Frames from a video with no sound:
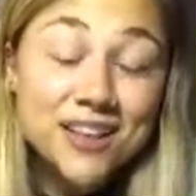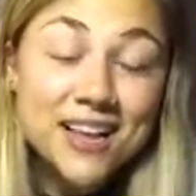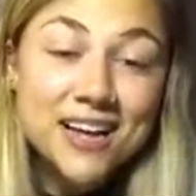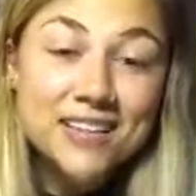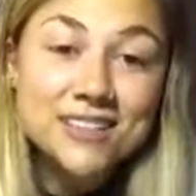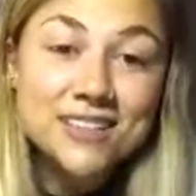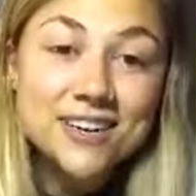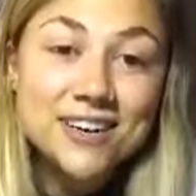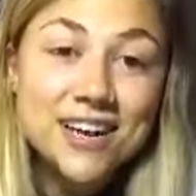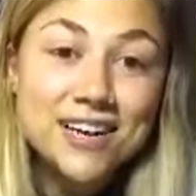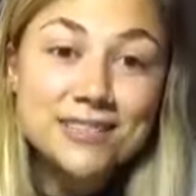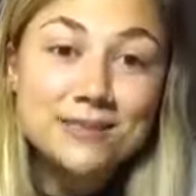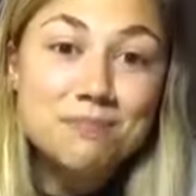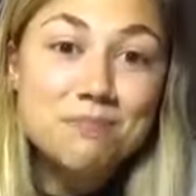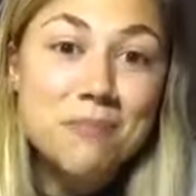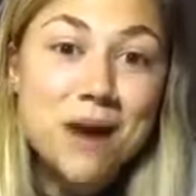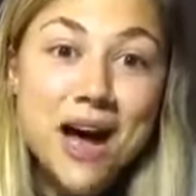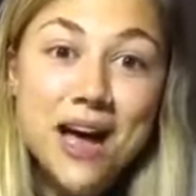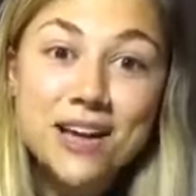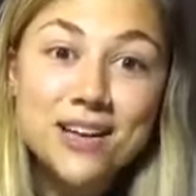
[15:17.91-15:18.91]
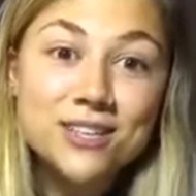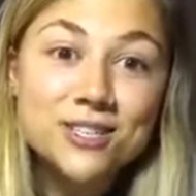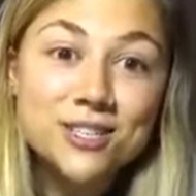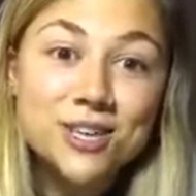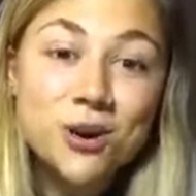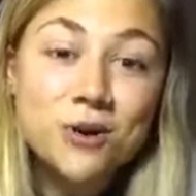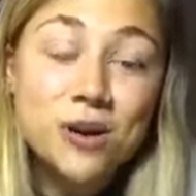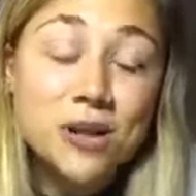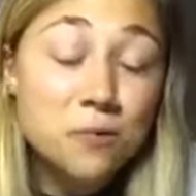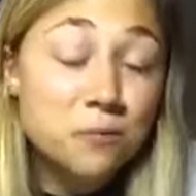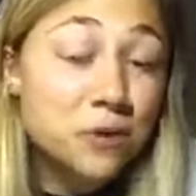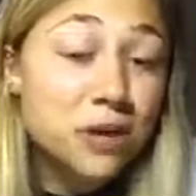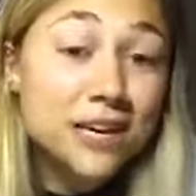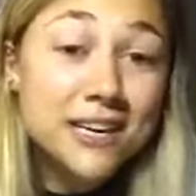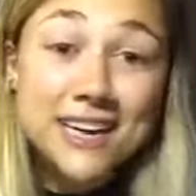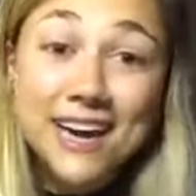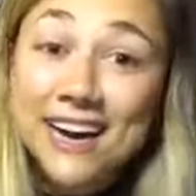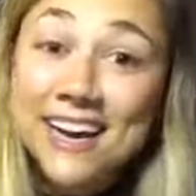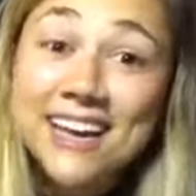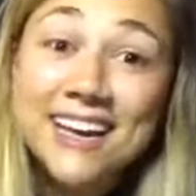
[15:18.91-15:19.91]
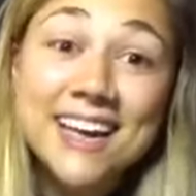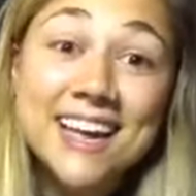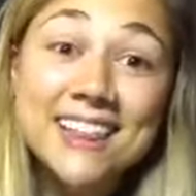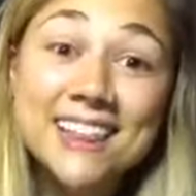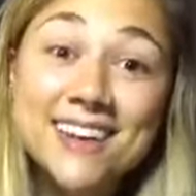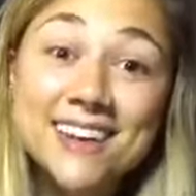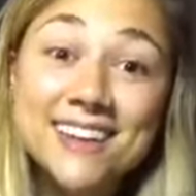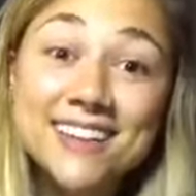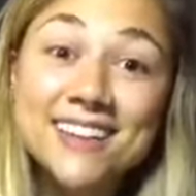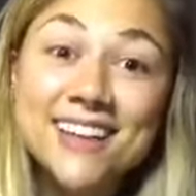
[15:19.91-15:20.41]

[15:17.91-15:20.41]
That's our next milestone, and we're gonna get there.